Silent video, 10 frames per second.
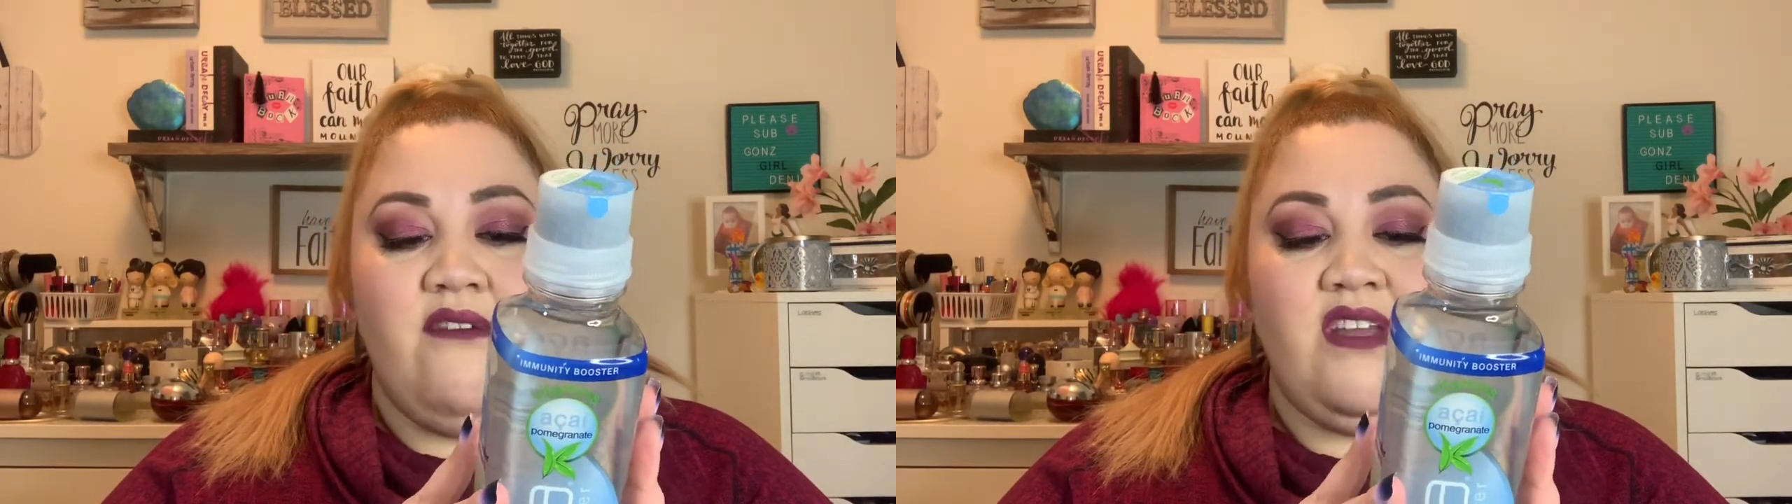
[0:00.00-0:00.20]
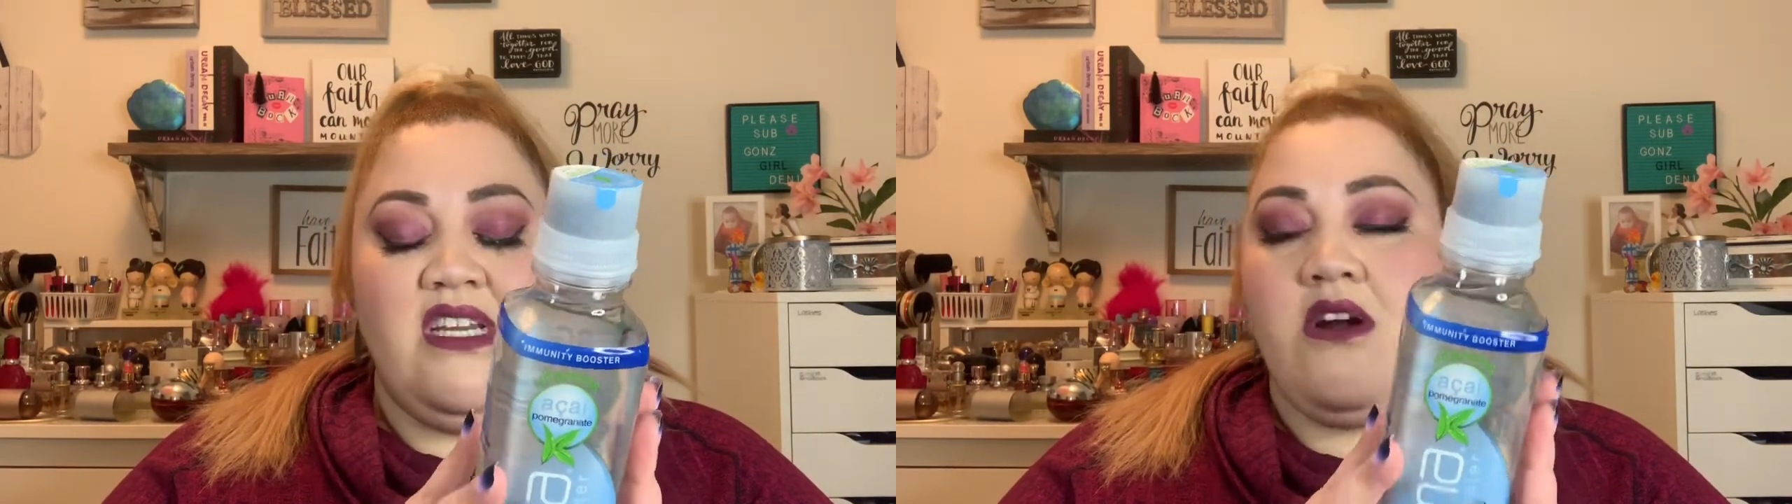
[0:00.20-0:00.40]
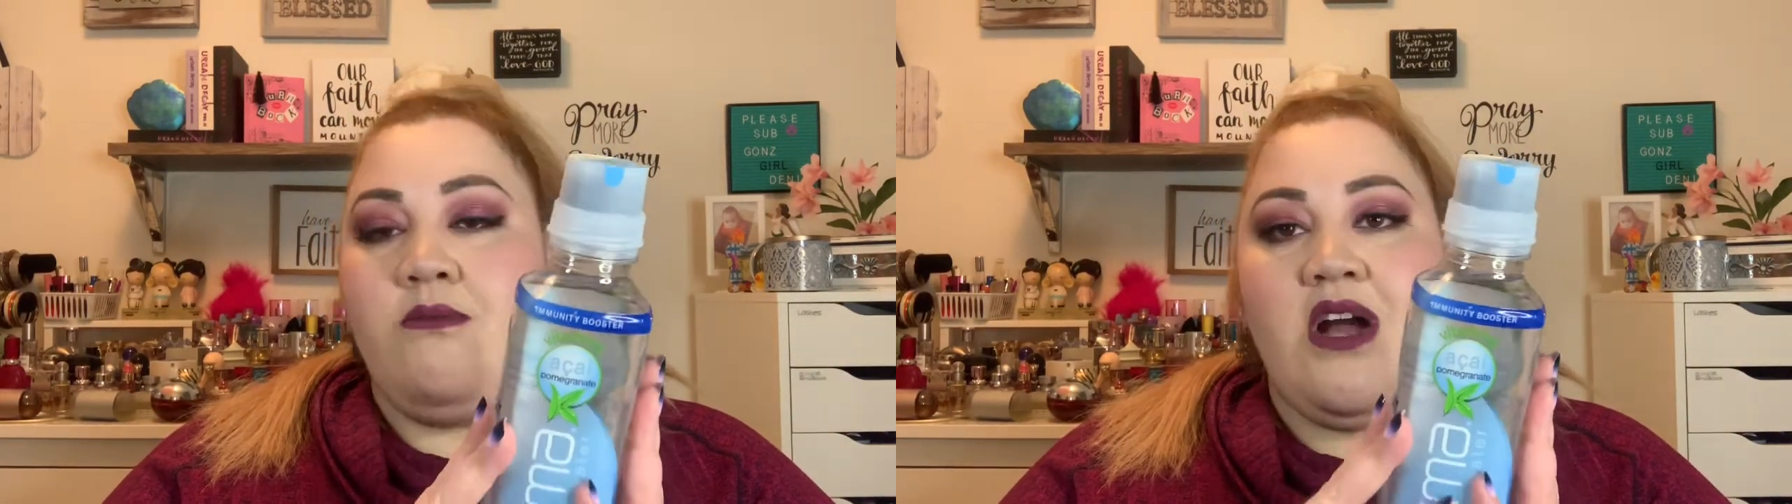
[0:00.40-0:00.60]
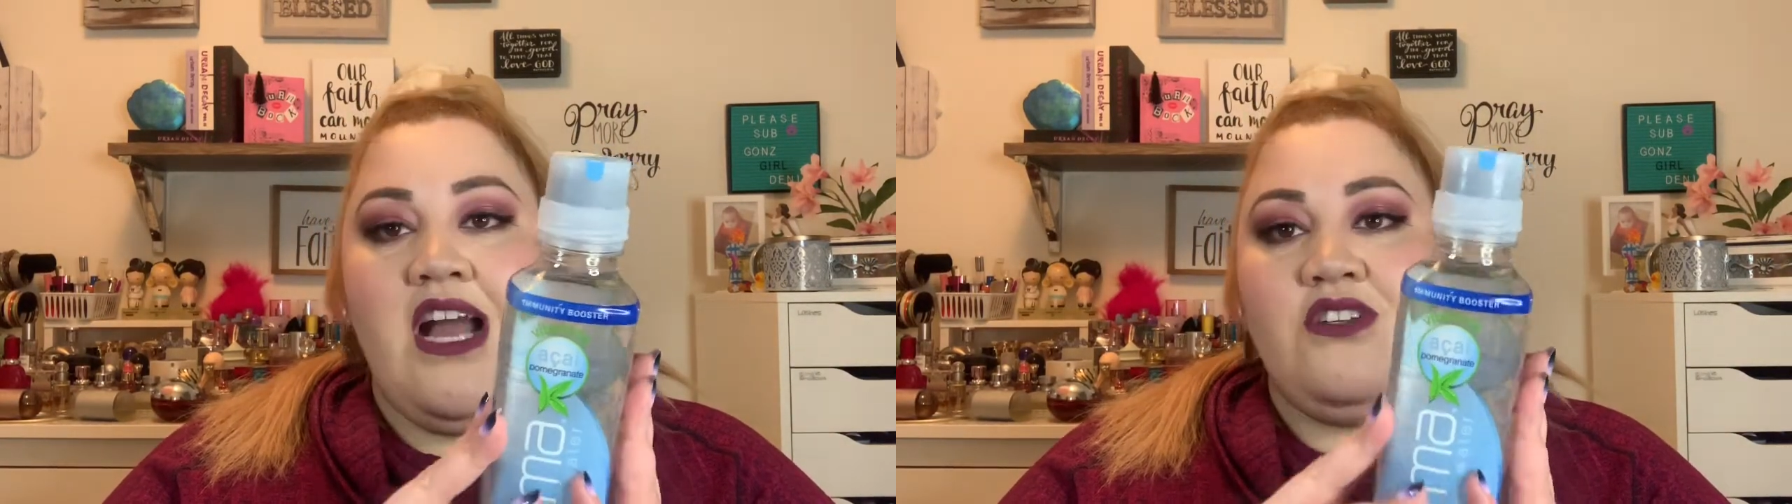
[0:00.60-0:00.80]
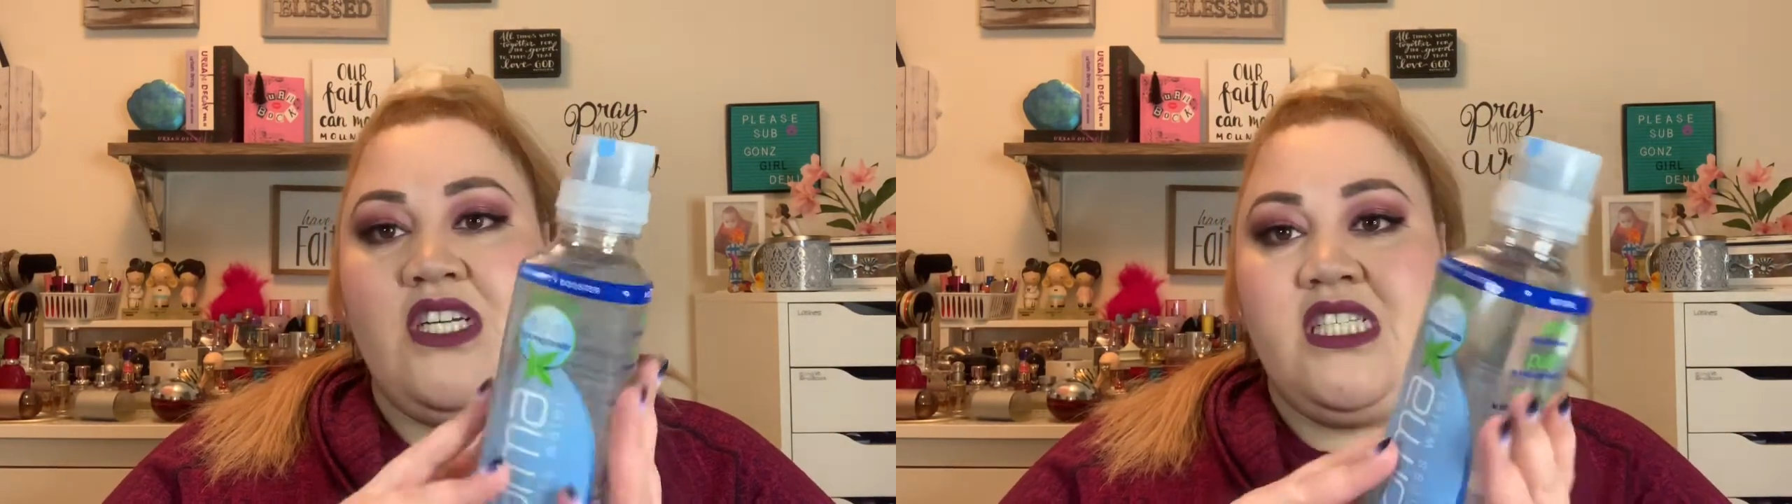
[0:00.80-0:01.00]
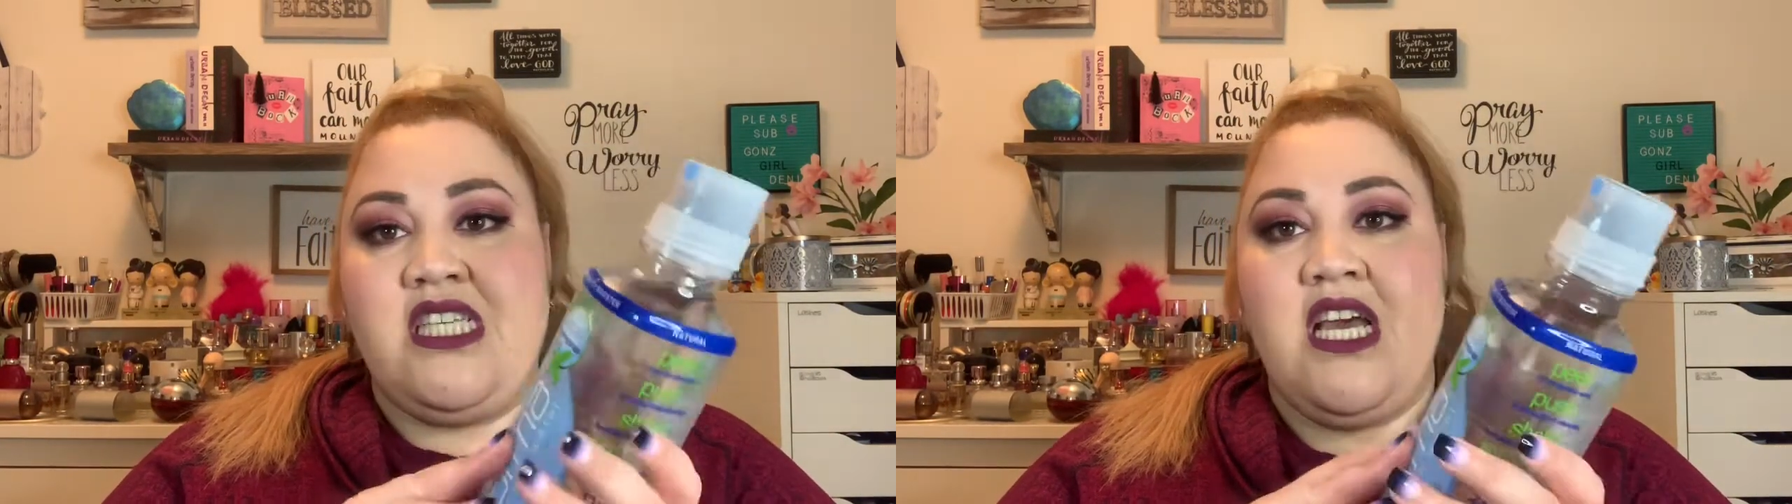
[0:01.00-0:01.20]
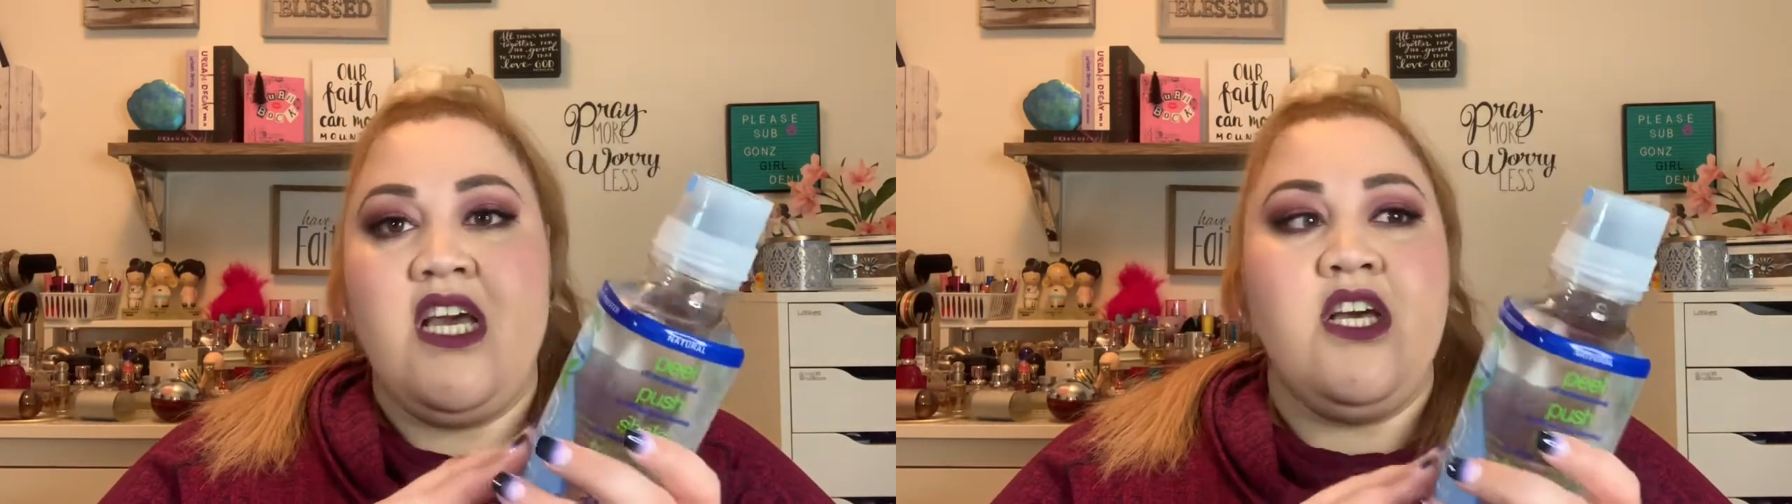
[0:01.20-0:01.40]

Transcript: have any carbohydrates.